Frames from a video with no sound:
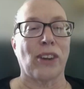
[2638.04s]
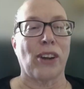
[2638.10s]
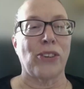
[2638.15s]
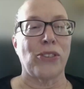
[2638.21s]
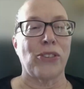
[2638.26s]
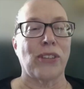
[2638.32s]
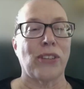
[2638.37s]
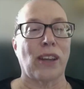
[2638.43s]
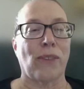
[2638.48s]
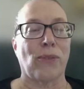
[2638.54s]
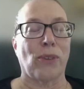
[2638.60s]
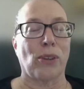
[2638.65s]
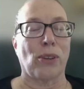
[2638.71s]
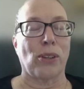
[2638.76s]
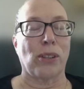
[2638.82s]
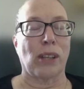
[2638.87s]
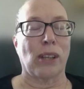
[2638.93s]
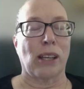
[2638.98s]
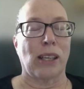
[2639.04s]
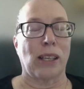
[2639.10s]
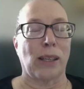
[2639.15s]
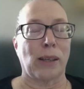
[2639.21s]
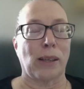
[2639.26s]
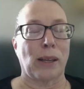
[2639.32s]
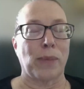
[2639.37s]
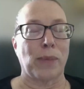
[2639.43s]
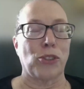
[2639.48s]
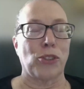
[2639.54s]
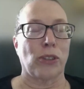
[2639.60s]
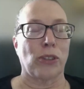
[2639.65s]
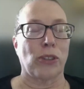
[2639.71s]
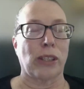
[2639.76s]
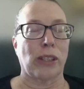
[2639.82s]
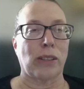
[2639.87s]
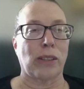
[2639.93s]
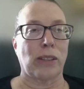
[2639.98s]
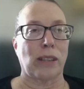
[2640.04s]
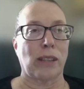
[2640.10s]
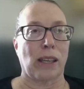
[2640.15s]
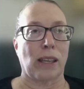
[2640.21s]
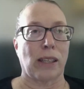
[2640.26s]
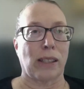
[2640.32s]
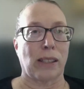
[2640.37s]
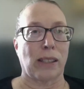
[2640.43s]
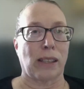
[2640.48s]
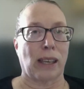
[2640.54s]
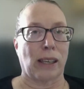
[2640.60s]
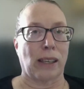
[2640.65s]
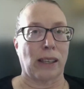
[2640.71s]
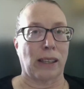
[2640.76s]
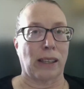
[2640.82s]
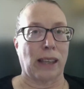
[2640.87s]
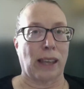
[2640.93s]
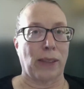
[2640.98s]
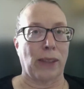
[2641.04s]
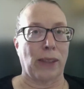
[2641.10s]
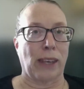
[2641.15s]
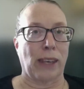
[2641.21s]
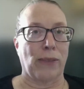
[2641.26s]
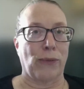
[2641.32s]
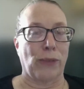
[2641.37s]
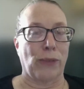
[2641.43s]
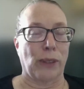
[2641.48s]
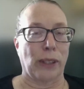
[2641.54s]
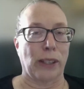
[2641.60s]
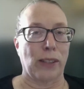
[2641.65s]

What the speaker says: there are several. I'm sure Kathy can